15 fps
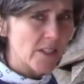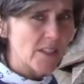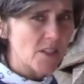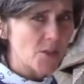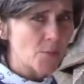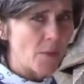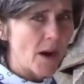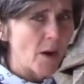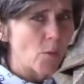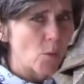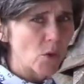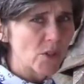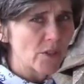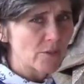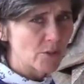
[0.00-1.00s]
is my
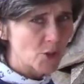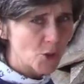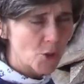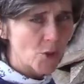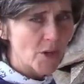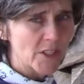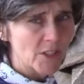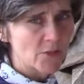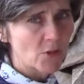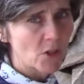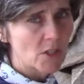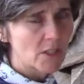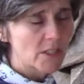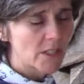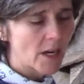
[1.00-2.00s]
wood of choice for
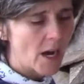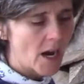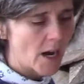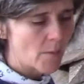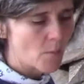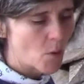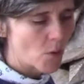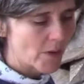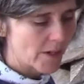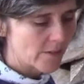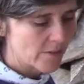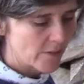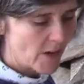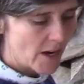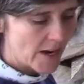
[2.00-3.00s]
a good hot morning
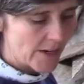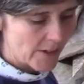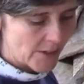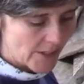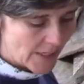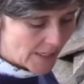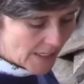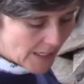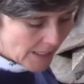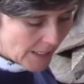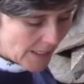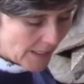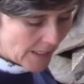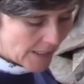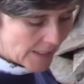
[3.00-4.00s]
fire,
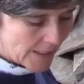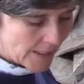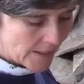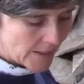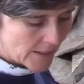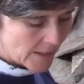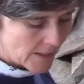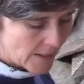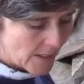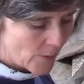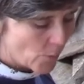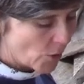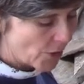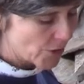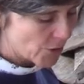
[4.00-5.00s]
and
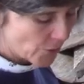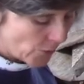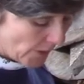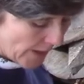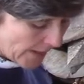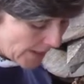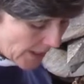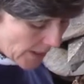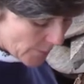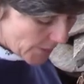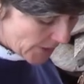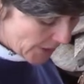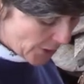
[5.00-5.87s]
it works great. But